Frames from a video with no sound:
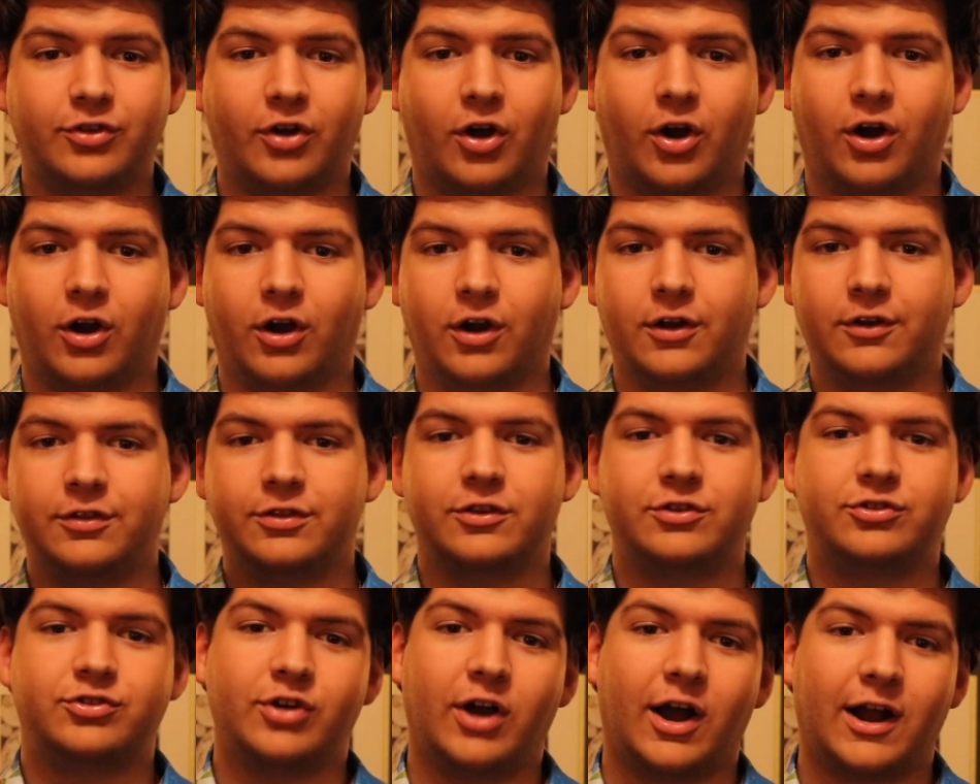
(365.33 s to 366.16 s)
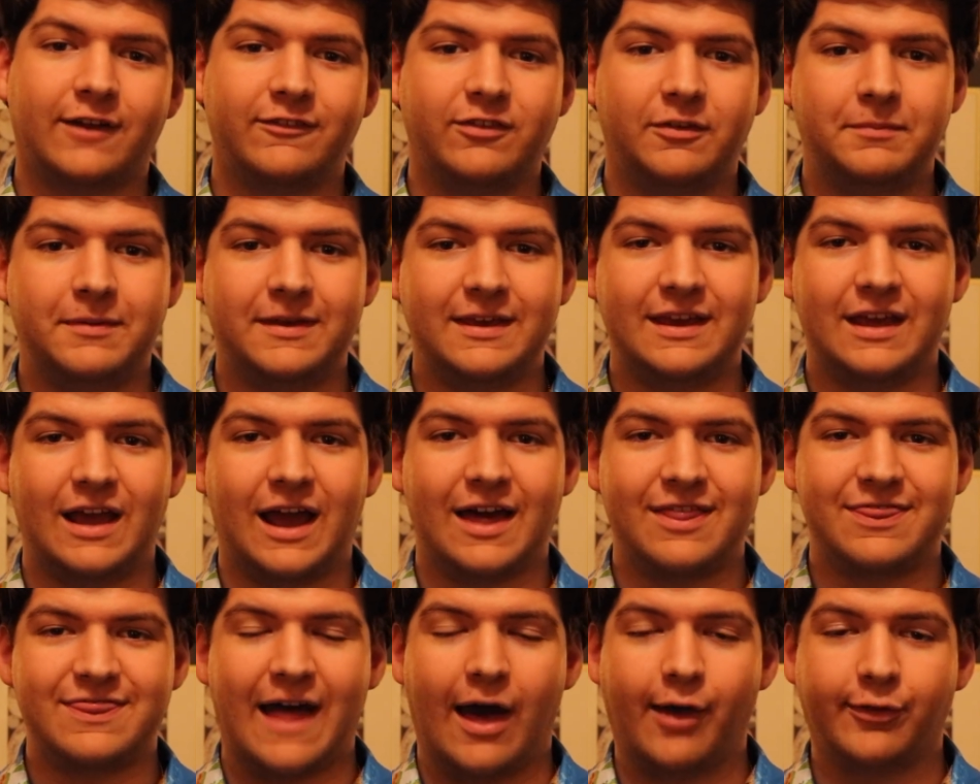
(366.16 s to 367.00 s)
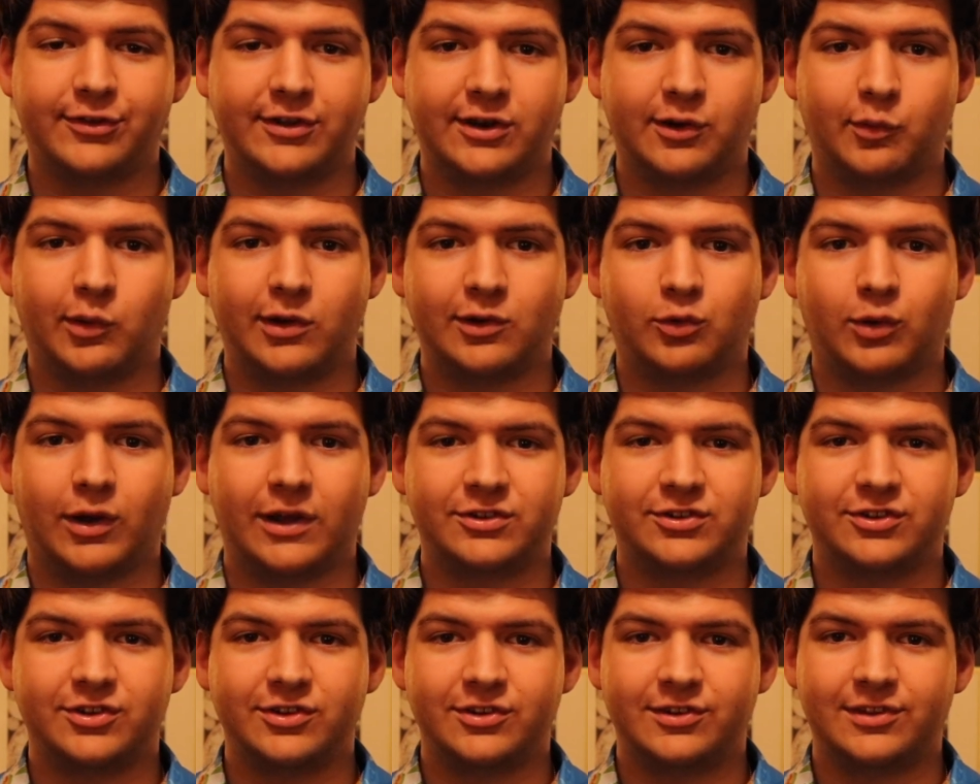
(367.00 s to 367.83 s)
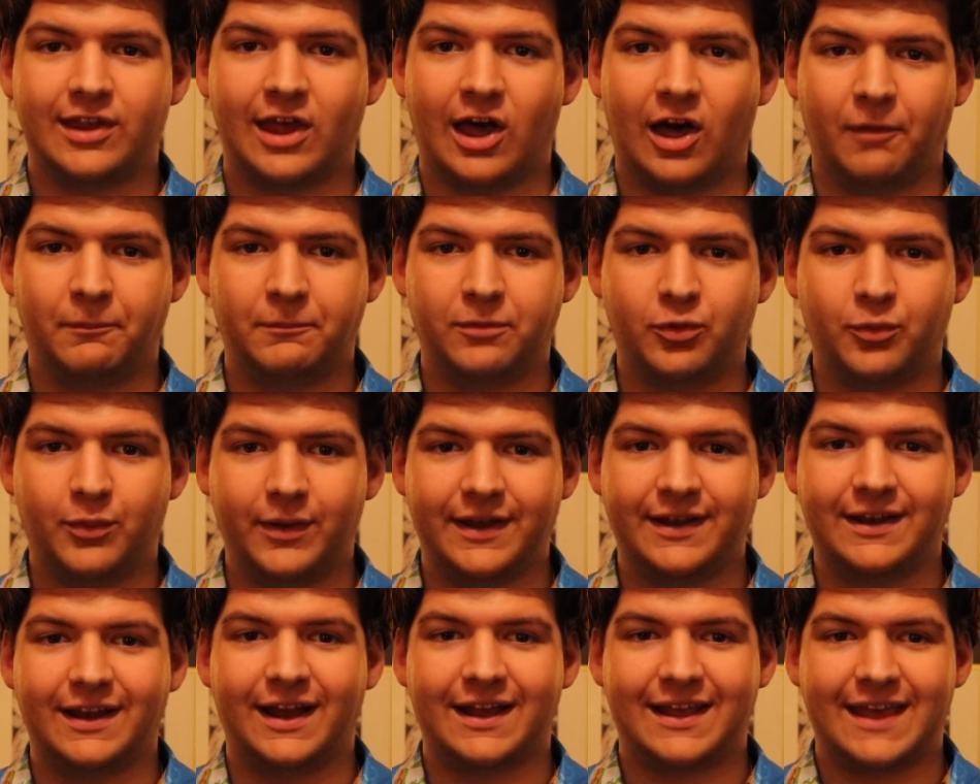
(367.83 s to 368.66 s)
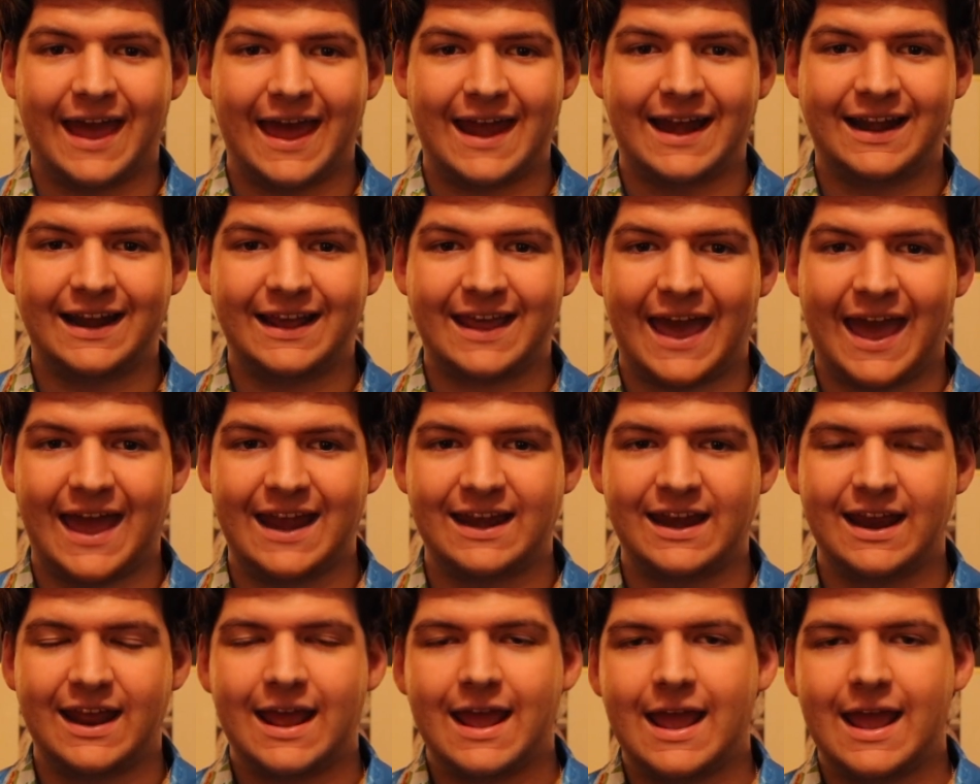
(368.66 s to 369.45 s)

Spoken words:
are the Geography Bee 1001 Questions to Help You Win Again and Again,